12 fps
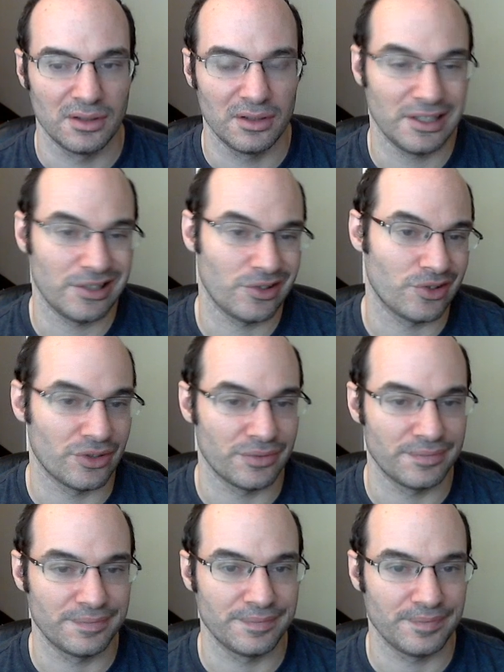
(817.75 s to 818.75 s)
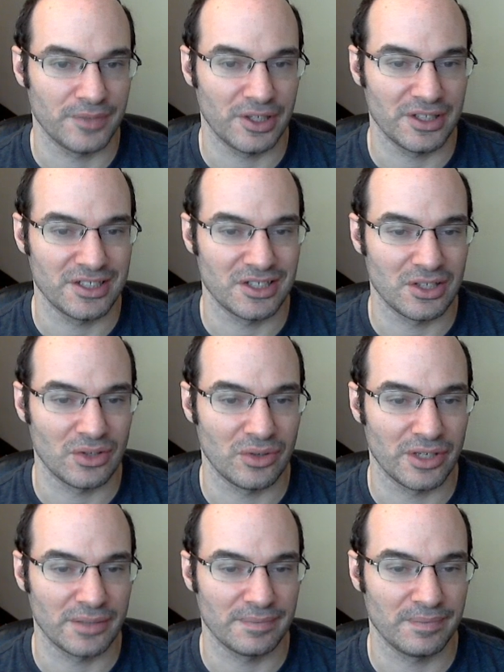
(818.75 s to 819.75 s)
I don't know. Oh, this is
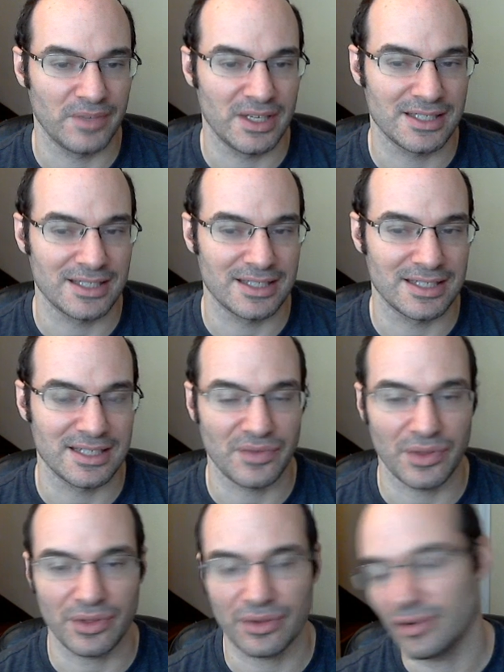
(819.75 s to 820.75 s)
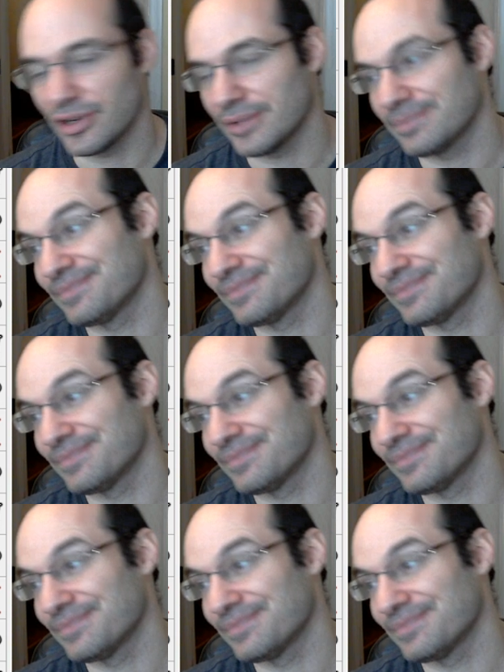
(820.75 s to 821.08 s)
annoying. He gets to the 7th. Alright.